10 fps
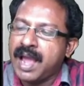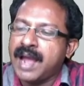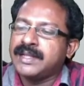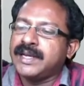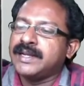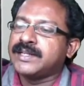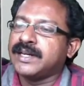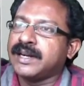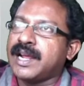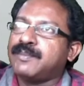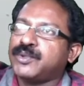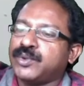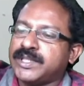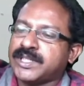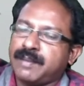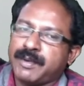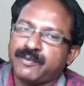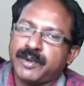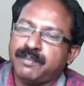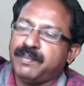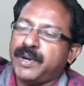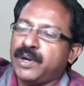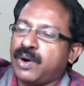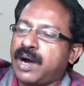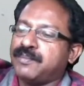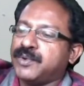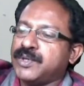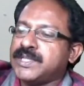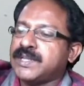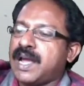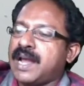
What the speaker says: and the internal capsule is coming from below upwards,